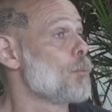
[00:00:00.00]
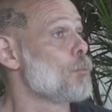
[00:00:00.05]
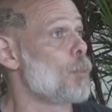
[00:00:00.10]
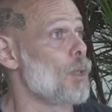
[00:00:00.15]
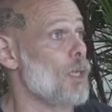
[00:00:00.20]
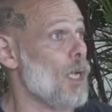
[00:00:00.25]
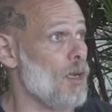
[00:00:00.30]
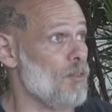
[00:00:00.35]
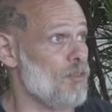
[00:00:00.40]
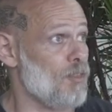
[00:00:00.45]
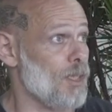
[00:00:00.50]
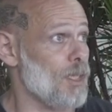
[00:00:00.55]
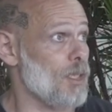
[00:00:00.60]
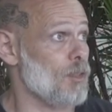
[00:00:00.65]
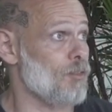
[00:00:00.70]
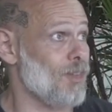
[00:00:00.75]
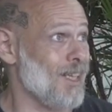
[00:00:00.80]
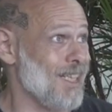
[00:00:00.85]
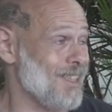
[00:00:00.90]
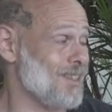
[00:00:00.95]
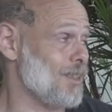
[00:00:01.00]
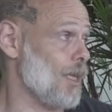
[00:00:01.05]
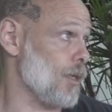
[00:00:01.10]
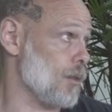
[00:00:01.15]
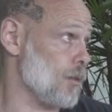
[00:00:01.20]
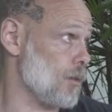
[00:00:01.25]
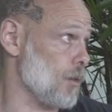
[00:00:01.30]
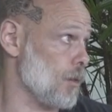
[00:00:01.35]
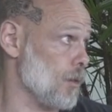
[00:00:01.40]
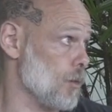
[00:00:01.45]
but I find it very
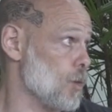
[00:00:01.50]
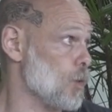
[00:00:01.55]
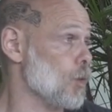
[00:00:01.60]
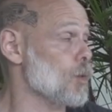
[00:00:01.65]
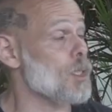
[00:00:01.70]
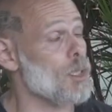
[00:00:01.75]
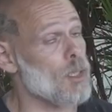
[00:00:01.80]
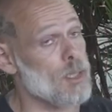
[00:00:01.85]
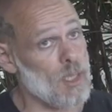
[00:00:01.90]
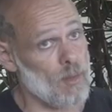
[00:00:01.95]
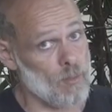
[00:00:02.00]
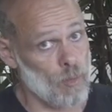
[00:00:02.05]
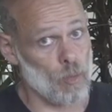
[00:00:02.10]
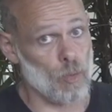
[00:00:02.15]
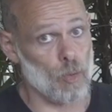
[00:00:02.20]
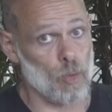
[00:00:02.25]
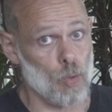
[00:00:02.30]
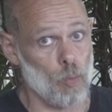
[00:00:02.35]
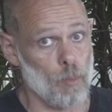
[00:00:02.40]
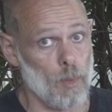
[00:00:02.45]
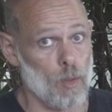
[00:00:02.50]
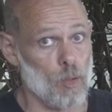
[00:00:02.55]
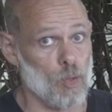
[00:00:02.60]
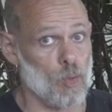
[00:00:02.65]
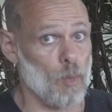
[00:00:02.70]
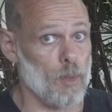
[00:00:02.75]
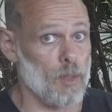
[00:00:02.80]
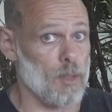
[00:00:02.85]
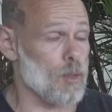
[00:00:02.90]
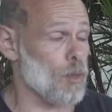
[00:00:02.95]
taxing. So since I've done the
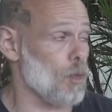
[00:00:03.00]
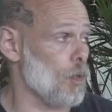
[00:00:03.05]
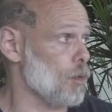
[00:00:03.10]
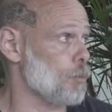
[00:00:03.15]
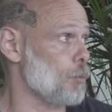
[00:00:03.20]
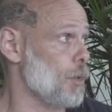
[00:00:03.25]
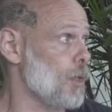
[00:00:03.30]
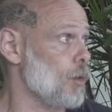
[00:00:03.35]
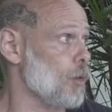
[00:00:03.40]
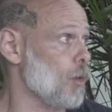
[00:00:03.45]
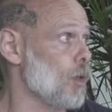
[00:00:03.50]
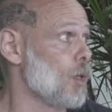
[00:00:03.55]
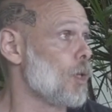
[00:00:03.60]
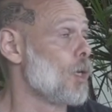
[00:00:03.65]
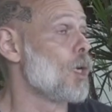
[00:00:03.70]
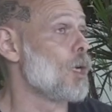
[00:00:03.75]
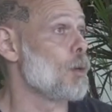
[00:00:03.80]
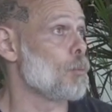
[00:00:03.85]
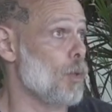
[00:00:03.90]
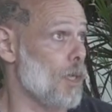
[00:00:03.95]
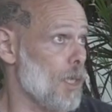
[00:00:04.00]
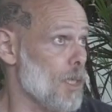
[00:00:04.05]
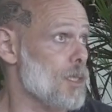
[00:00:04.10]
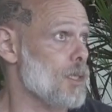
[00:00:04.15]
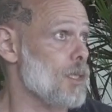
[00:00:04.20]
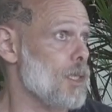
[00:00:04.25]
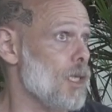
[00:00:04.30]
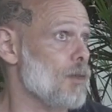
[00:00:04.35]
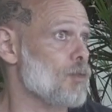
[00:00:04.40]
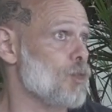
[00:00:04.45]
Q-1, it's a lot better, but I
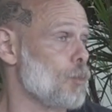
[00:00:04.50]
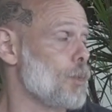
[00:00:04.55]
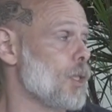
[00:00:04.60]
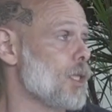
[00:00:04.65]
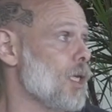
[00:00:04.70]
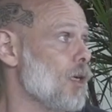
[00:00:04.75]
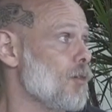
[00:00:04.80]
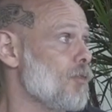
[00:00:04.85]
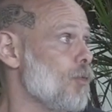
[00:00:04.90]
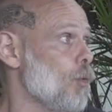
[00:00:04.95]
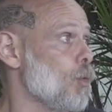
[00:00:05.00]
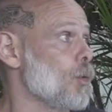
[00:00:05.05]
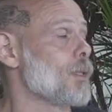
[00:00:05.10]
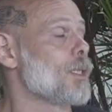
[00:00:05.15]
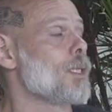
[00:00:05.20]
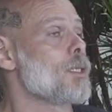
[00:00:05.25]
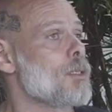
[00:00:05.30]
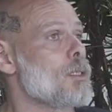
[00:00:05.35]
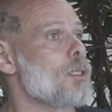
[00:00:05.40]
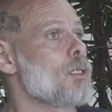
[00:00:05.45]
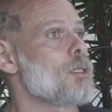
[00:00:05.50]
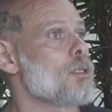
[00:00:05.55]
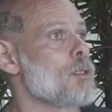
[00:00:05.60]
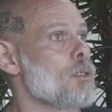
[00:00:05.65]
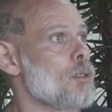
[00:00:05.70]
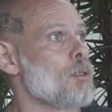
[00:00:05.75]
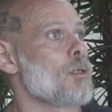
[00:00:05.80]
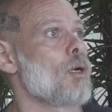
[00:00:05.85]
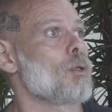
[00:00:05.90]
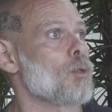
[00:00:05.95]
still have to be careful. This is
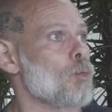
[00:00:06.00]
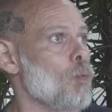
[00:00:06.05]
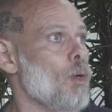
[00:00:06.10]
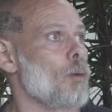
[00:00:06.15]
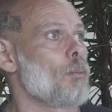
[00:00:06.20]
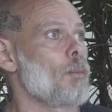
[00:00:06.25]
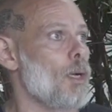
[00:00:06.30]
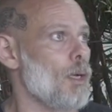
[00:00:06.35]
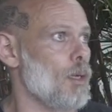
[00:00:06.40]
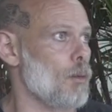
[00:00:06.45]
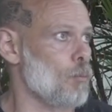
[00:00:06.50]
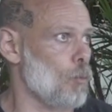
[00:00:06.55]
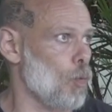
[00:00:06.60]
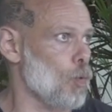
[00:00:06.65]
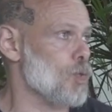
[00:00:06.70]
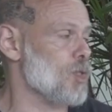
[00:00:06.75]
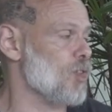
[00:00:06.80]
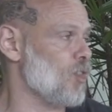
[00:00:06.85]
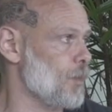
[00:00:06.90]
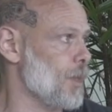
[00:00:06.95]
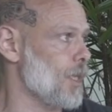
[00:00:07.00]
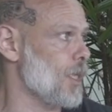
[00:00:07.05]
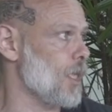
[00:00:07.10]
not where most of my